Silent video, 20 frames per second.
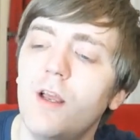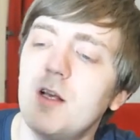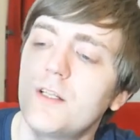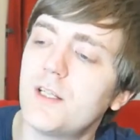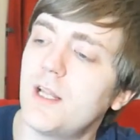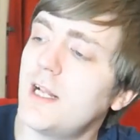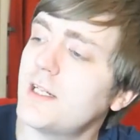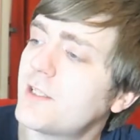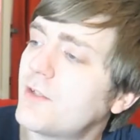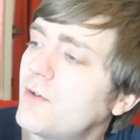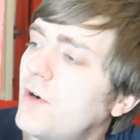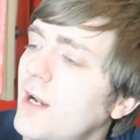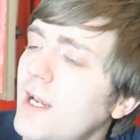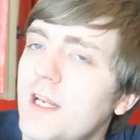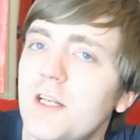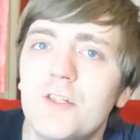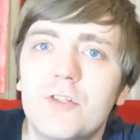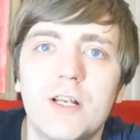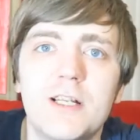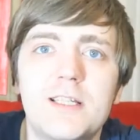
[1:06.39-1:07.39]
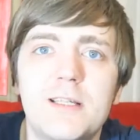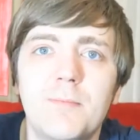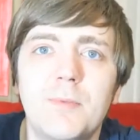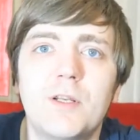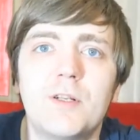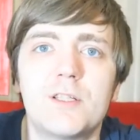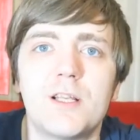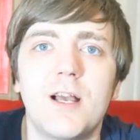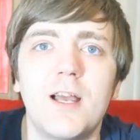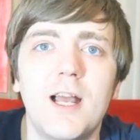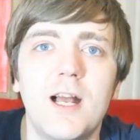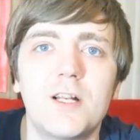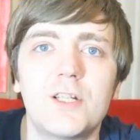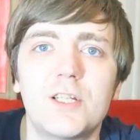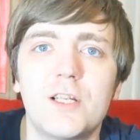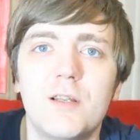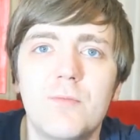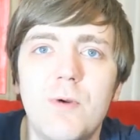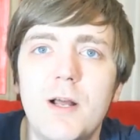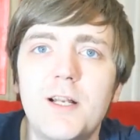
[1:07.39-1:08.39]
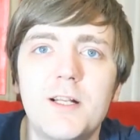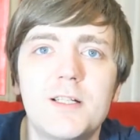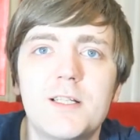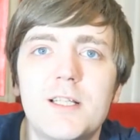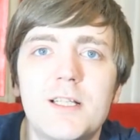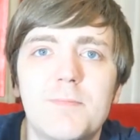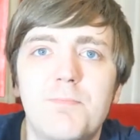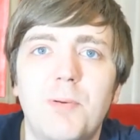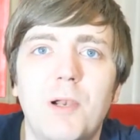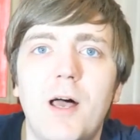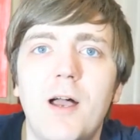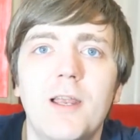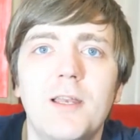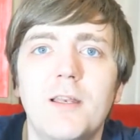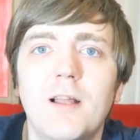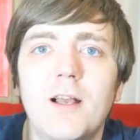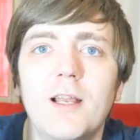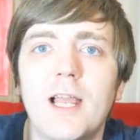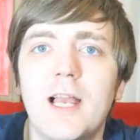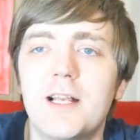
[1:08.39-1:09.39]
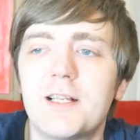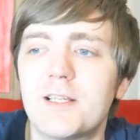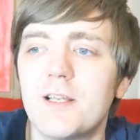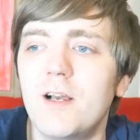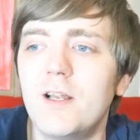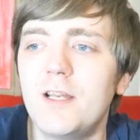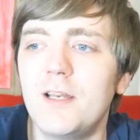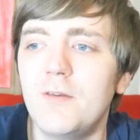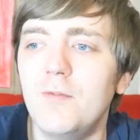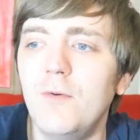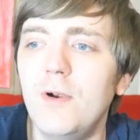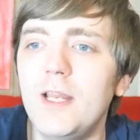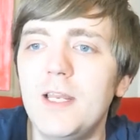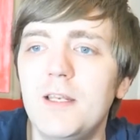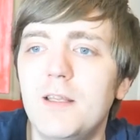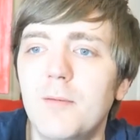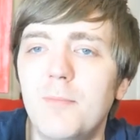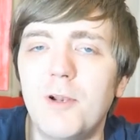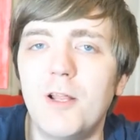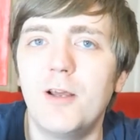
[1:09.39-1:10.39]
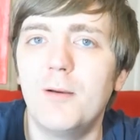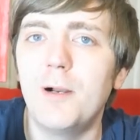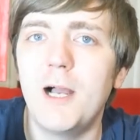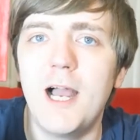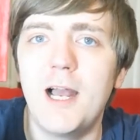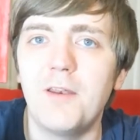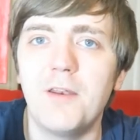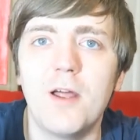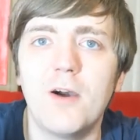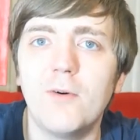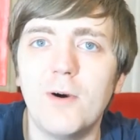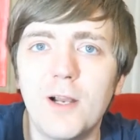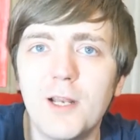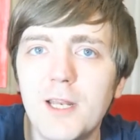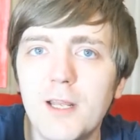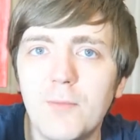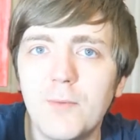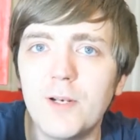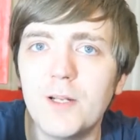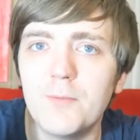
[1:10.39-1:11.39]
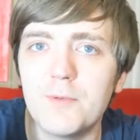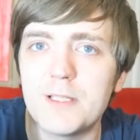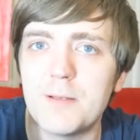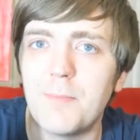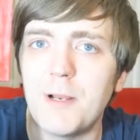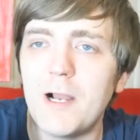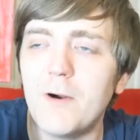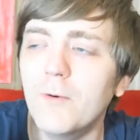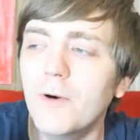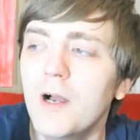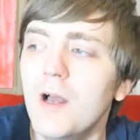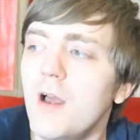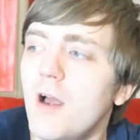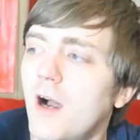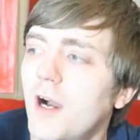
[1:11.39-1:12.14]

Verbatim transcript: So that's quite interesting because I actually went into this blind, I guess. I didn't read the blurb, I had no idea what it was about.